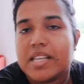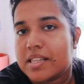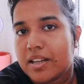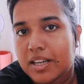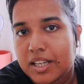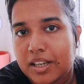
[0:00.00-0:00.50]
It's
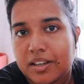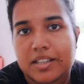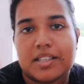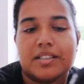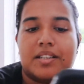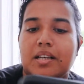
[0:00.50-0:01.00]
not a
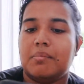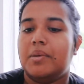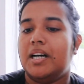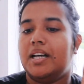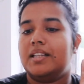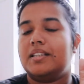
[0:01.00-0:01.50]
lot,
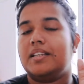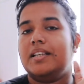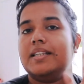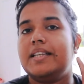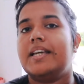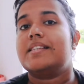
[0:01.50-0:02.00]
but
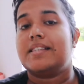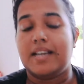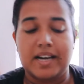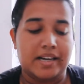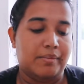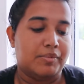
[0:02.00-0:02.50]
it takes
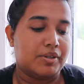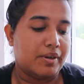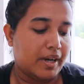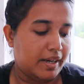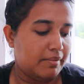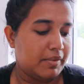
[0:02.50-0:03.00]
time, so
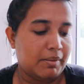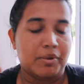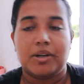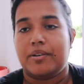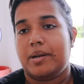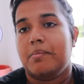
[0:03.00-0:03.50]
I'm
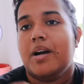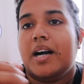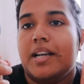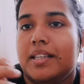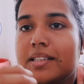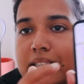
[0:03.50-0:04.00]
already
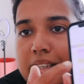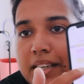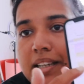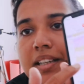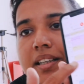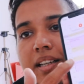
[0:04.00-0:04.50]
behind because
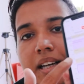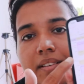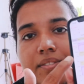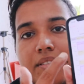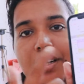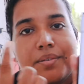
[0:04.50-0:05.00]
like
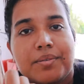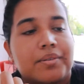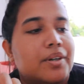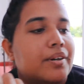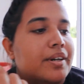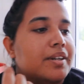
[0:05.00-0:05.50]
I
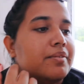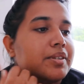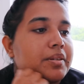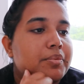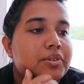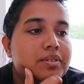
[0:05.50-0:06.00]
already was
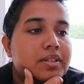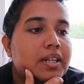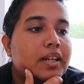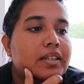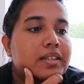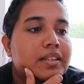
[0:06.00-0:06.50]
supposed to
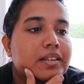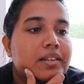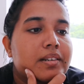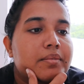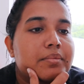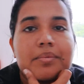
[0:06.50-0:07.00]
start
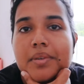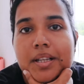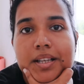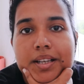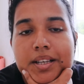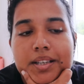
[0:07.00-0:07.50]

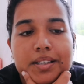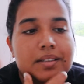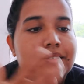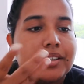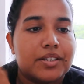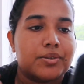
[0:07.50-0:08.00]

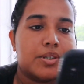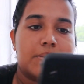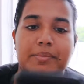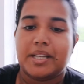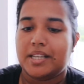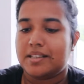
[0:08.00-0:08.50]
the social
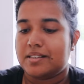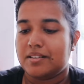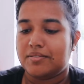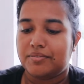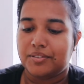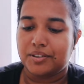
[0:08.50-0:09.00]
media
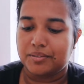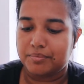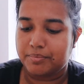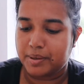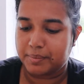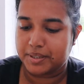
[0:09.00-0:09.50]
stuff for
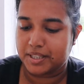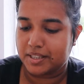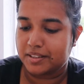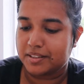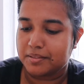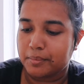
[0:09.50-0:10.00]
Paper
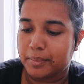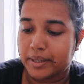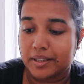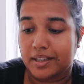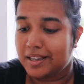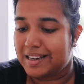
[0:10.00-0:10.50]
Shades, but
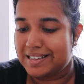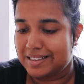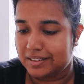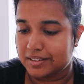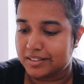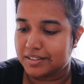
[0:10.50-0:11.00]
I
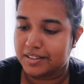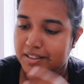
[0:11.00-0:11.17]
didn't.